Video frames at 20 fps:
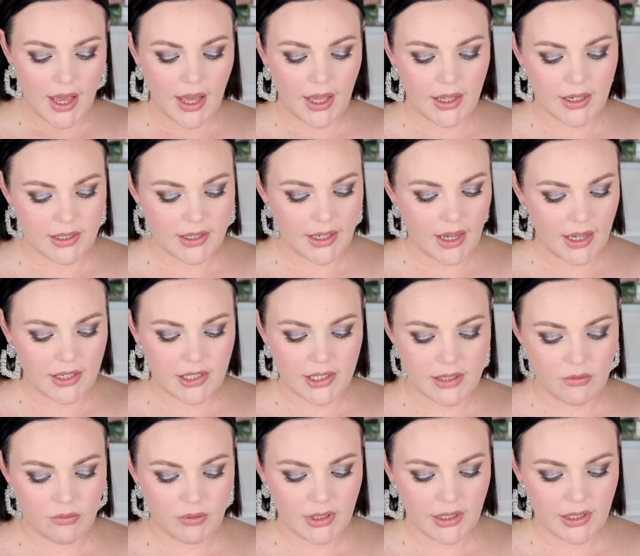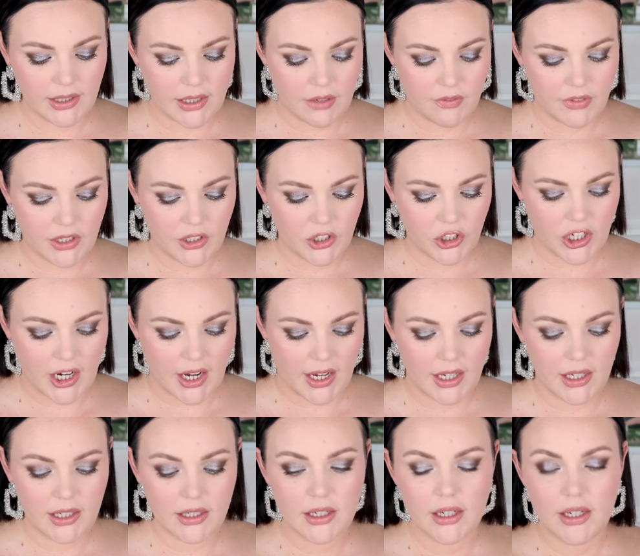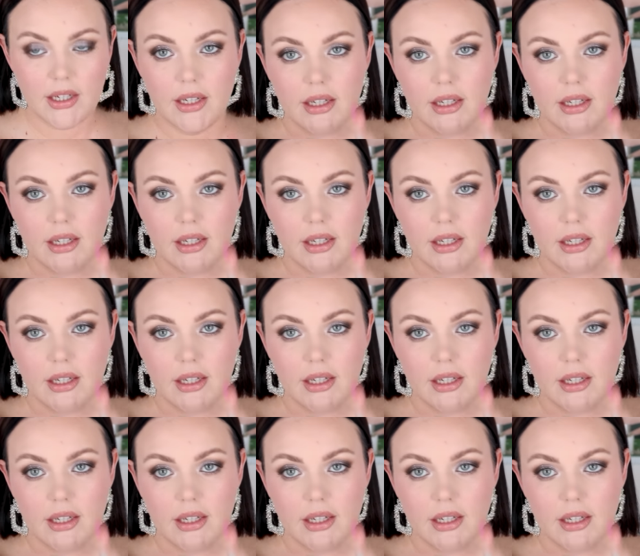And I just really love this shade.